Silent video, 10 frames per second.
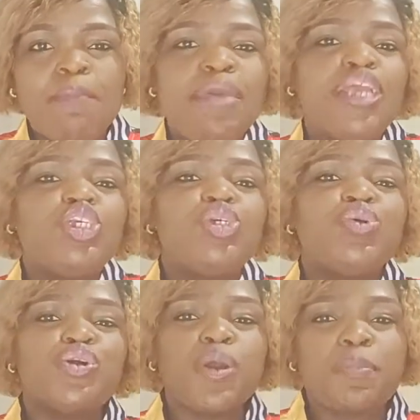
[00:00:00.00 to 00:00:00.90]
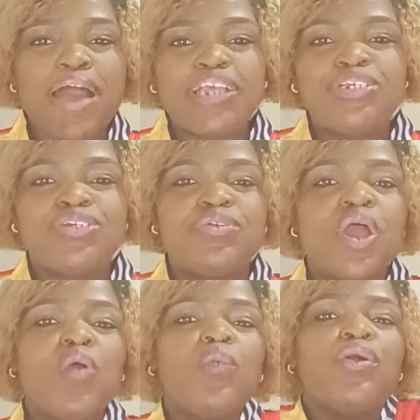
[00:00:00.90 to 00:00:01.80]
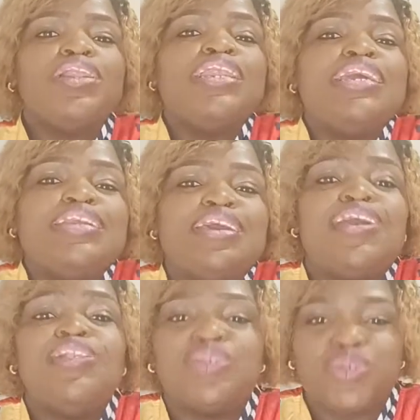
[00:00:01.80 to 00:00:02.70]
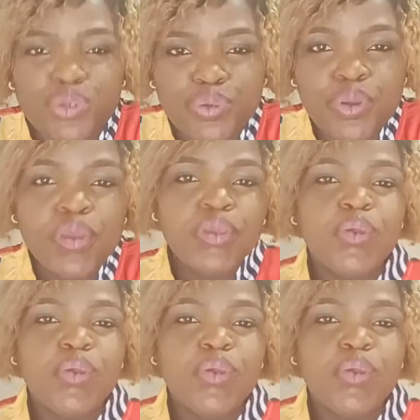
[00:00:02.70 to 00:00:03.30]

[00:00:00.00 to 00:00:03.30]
make sure your passion will lead into